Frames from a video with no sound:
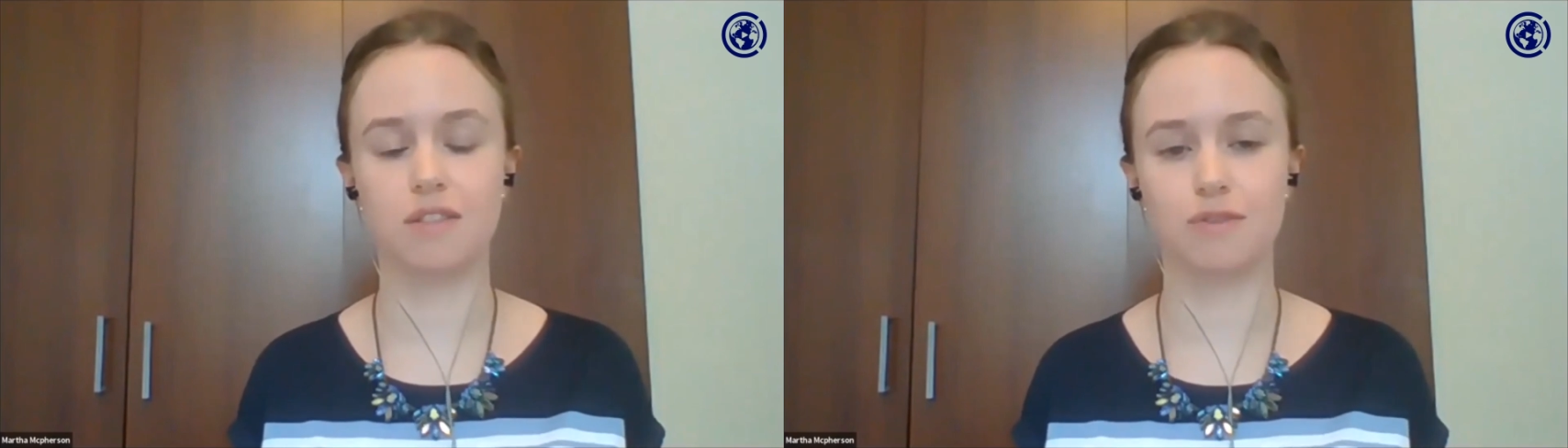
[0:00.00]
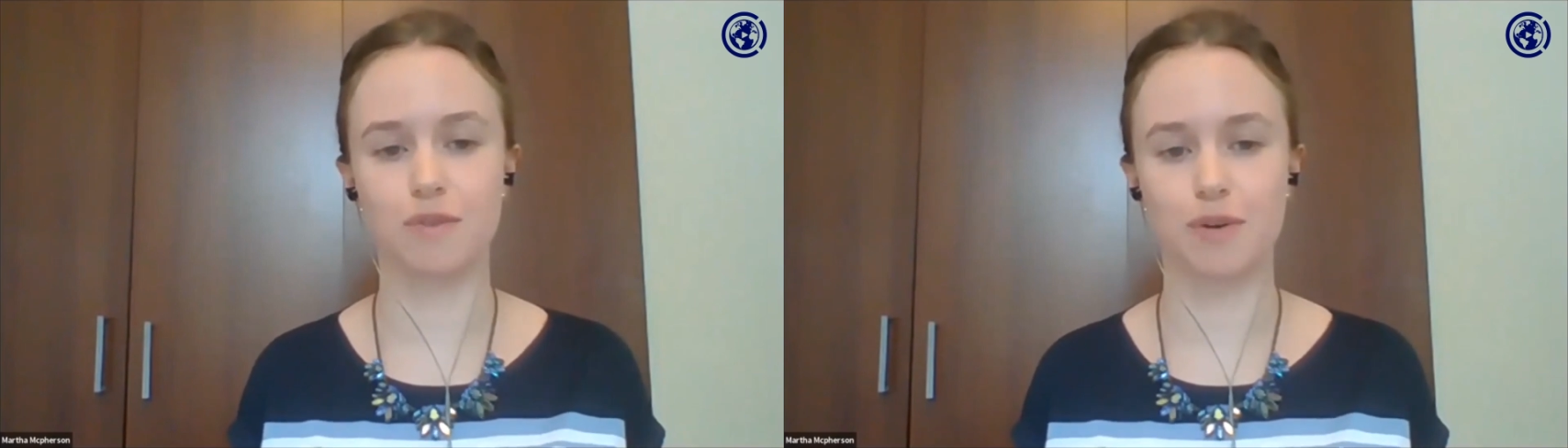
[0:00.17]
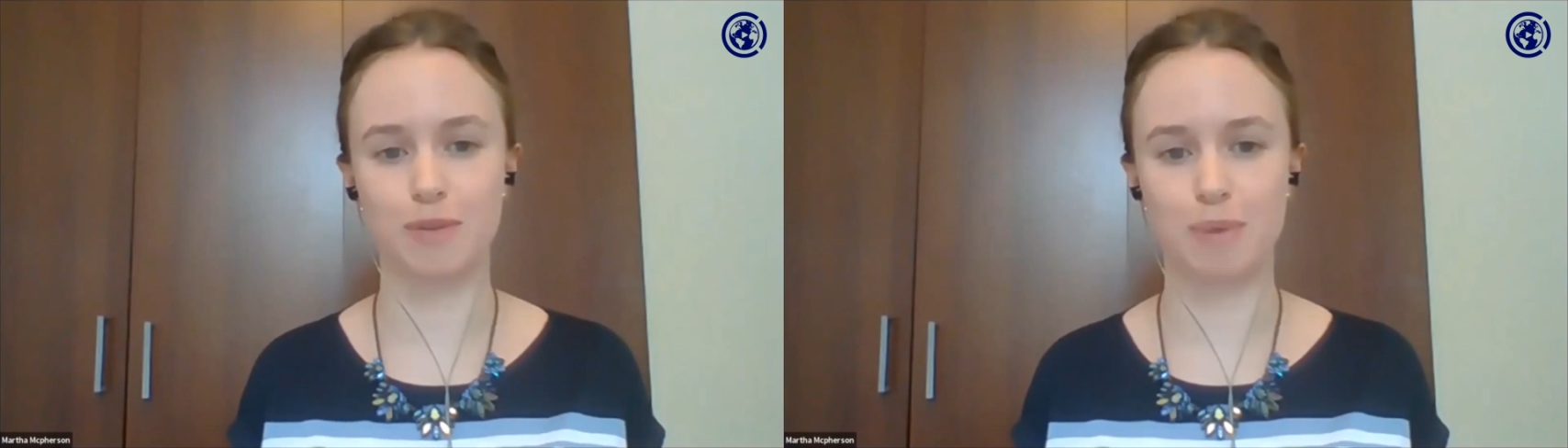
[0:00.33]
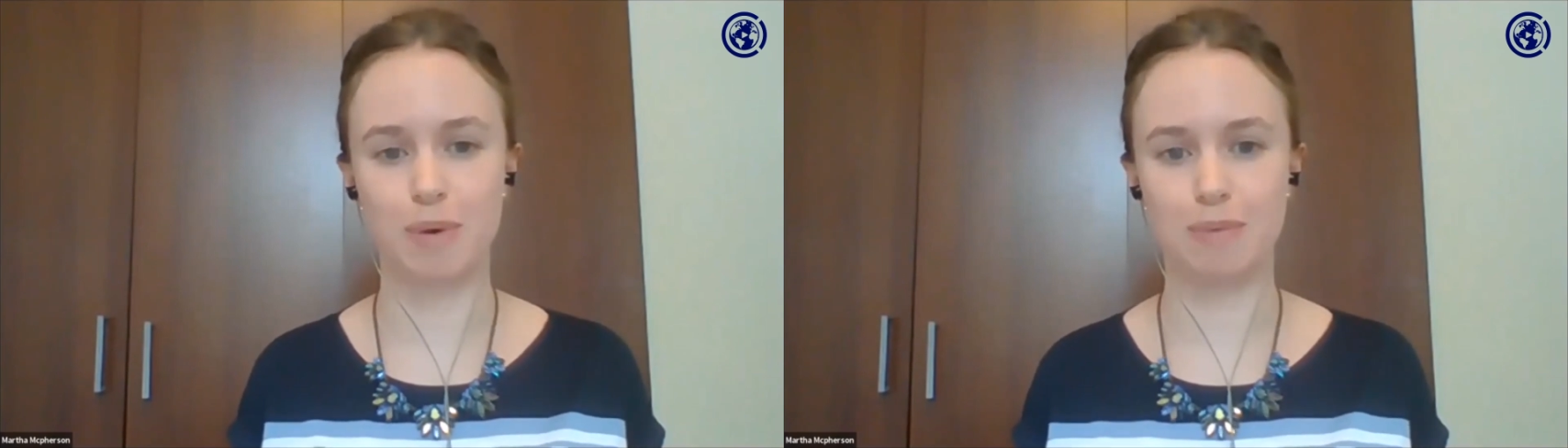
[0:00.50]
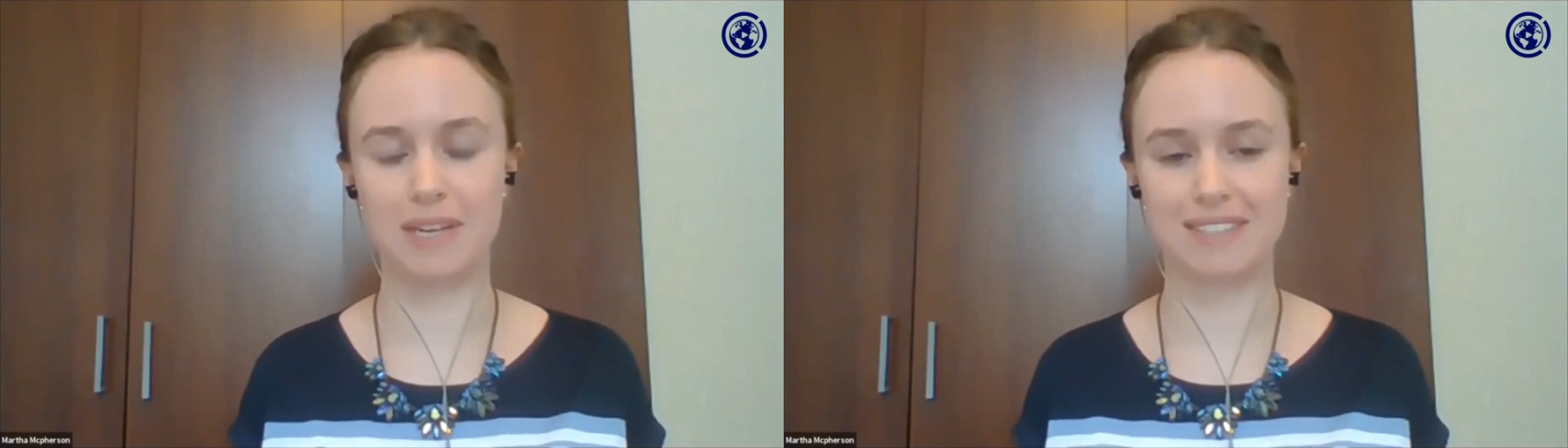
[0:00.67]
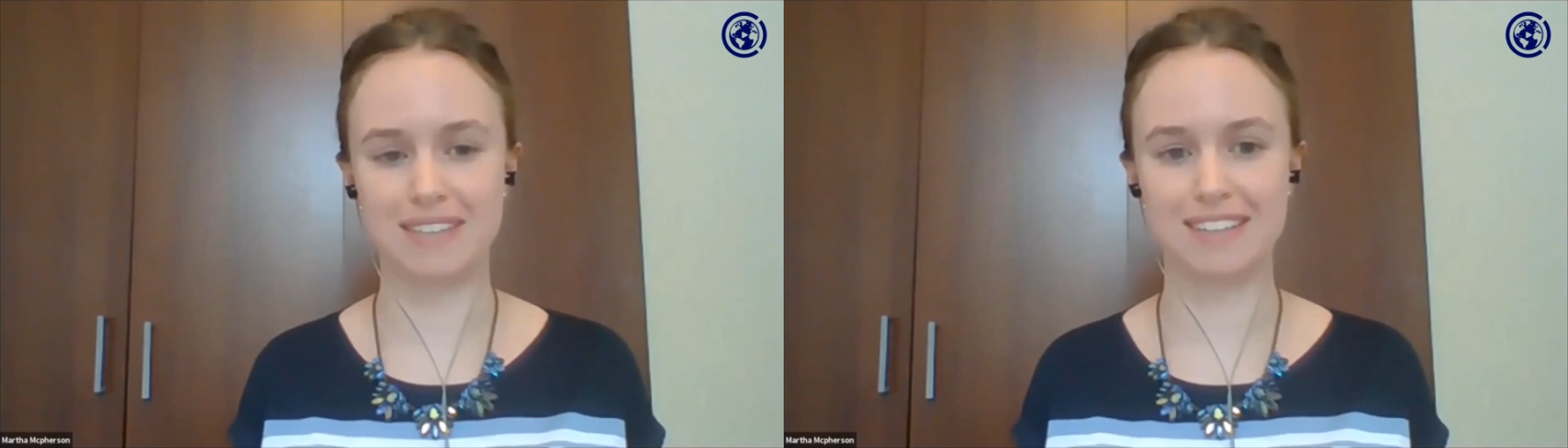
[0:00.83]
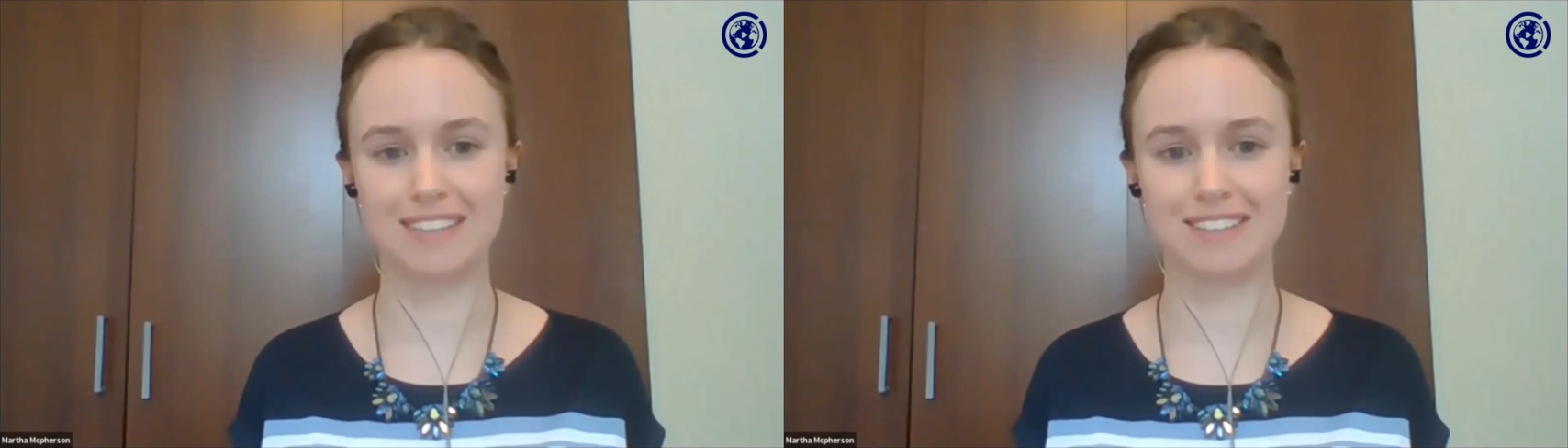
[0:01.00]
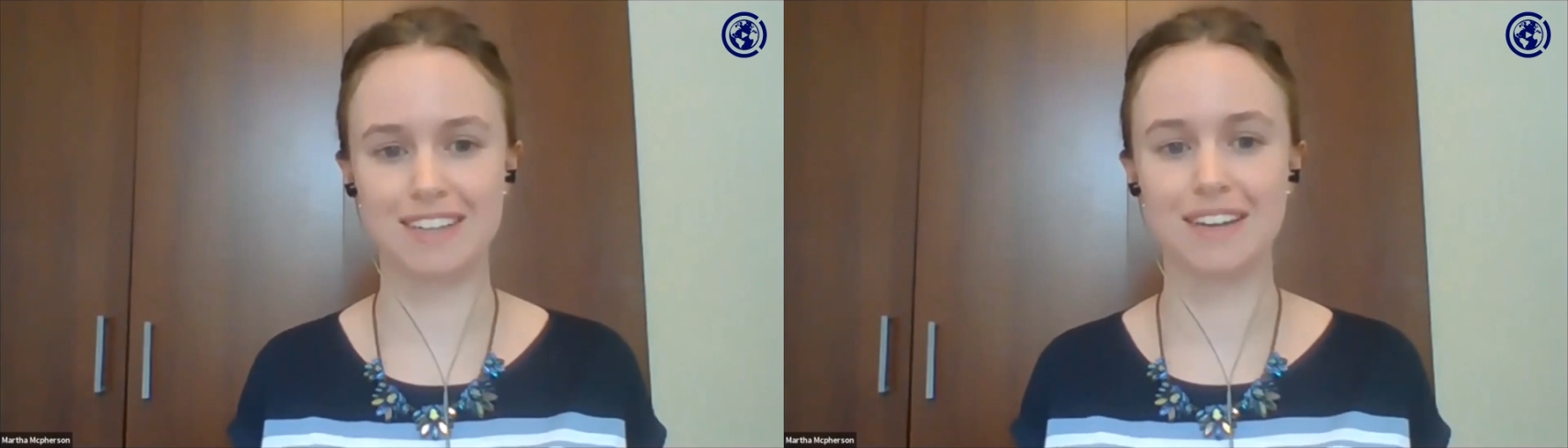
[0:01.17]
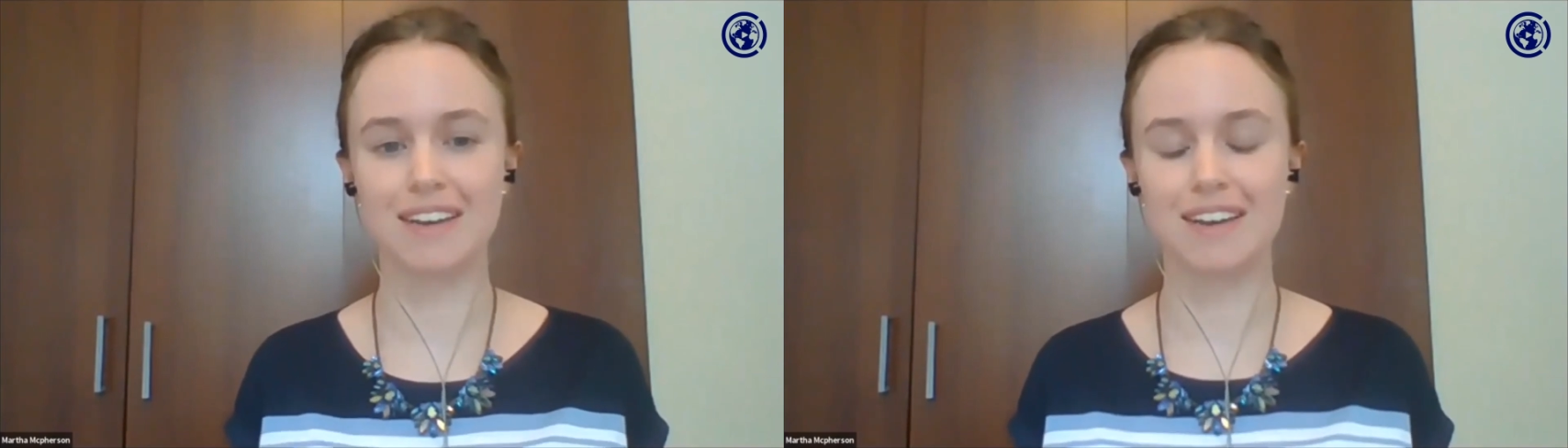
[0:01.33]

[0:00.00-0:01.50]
the role of the public sector.